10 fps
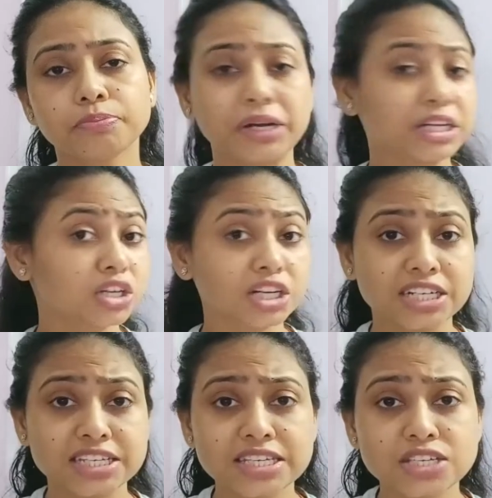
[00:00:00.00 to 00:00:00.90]
particular
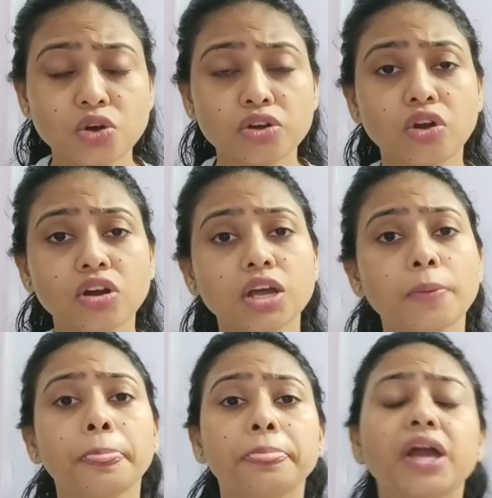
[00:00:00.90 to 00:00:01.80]
disease or not,
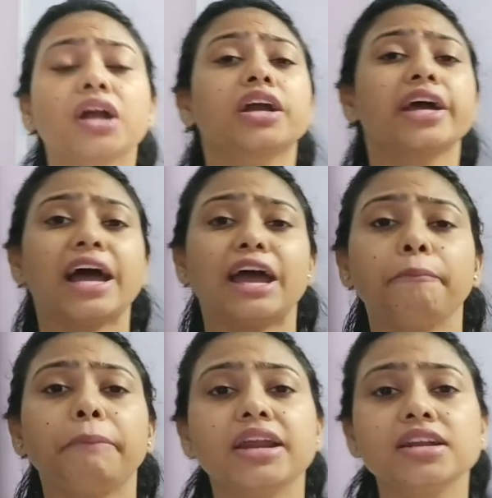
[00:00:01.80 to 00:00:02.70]
their
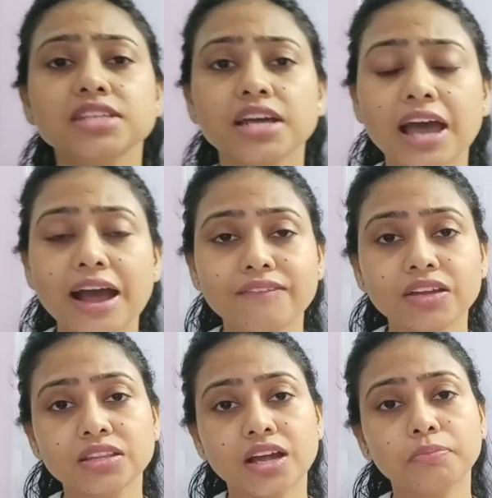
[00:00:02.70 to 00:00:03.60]
grandparents are
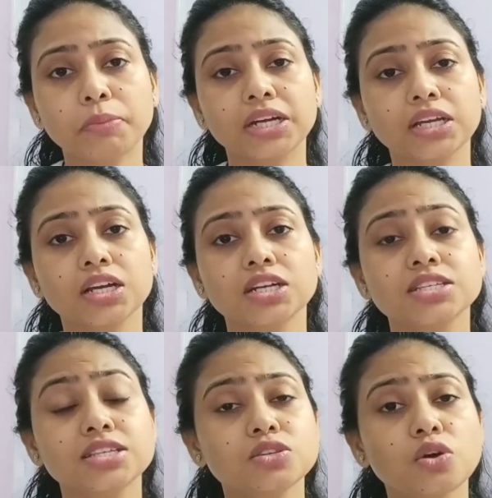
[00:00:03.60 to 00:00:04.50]
having that particular
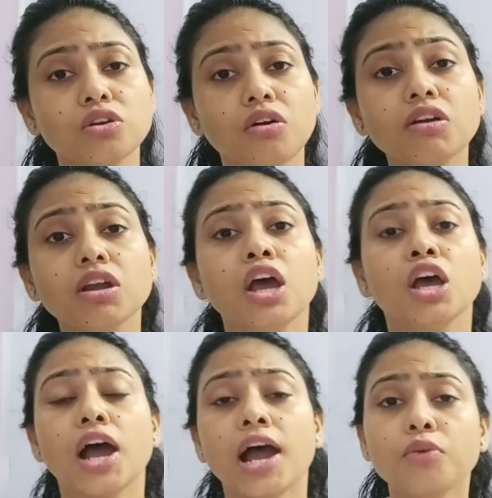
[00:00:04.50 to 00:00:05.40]
disease or not,
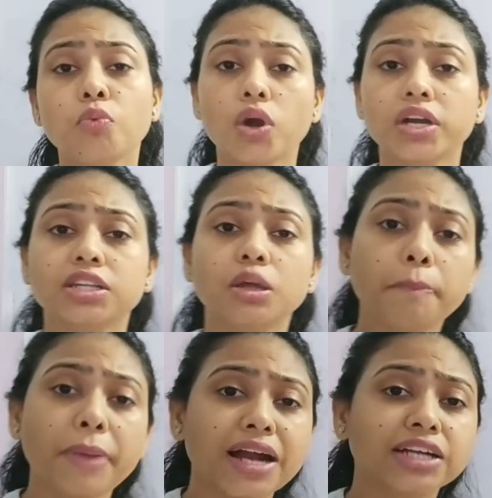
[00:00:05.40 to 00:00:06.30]
and what are the
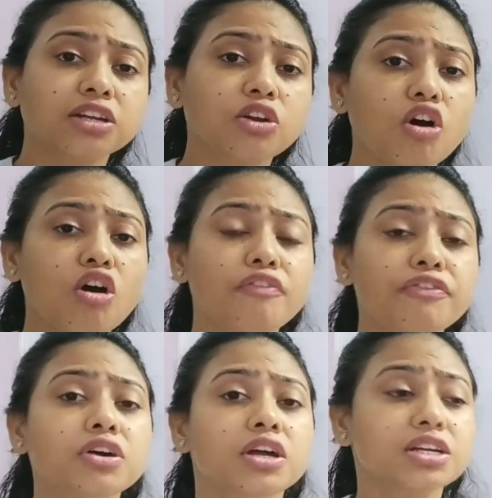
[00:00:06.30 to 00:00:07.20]
pattern of
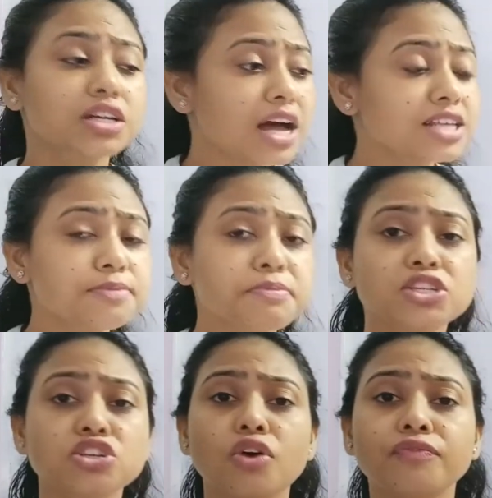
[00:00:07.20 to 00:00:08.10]

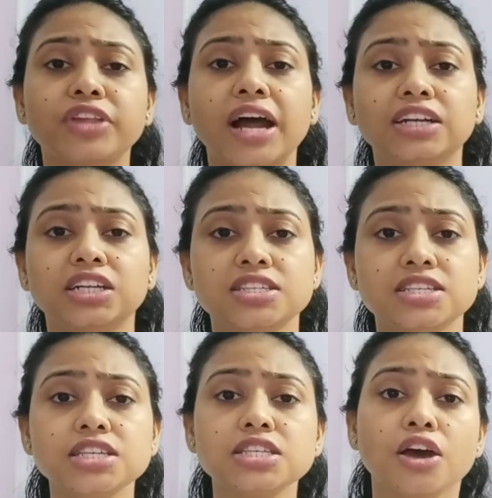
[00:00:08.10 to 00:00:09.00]
transmission of that
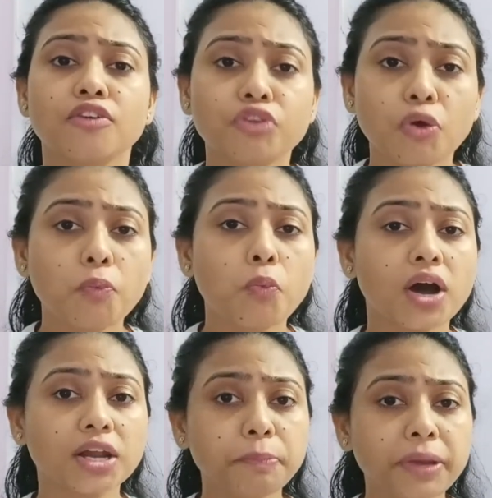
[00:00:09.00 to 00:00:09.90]
disease from
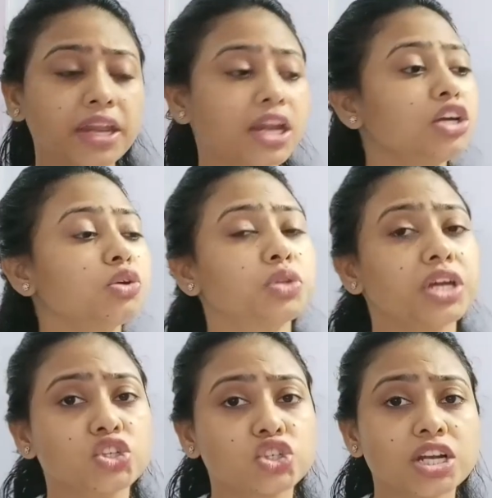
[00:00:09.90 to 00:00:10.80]
one parent to
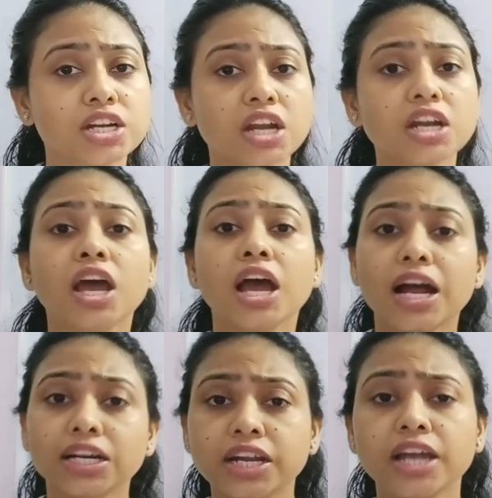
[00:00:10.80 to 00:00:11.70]
their children
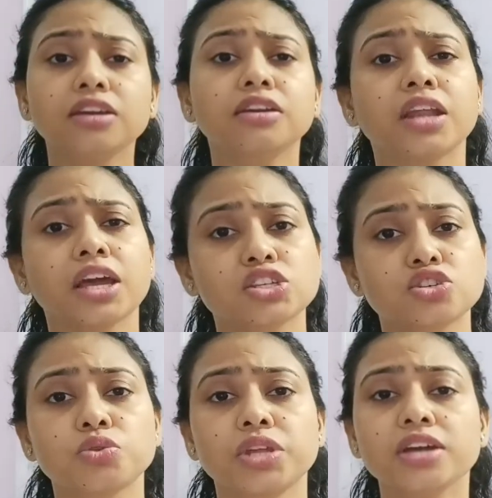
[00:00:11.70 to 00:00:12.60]
and then
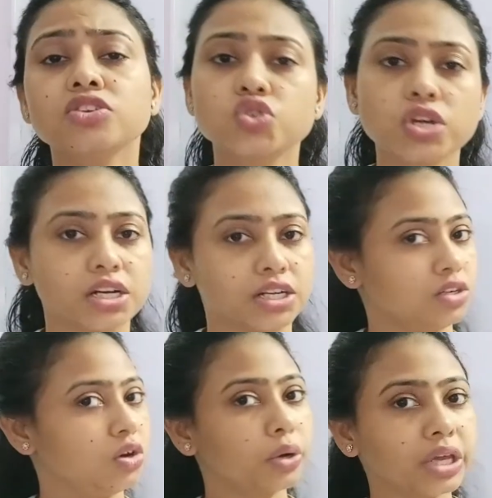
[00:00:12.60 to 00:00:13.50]
next to their
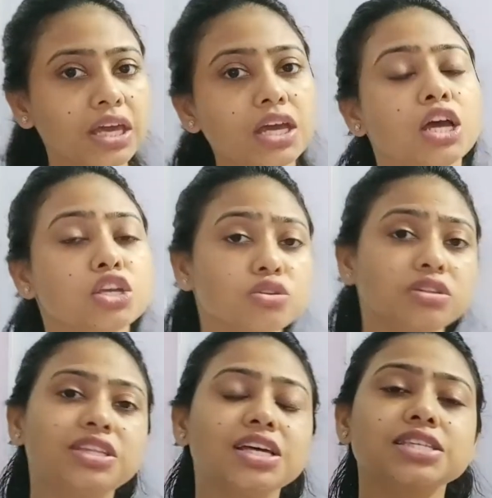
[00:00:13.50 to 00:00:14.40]
children. Okay, so
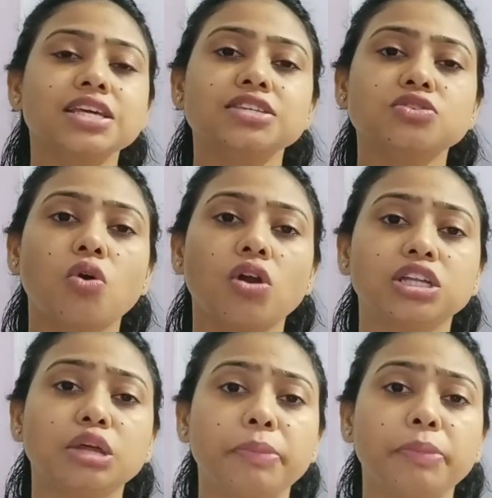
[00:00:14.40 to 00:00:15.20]
this is called the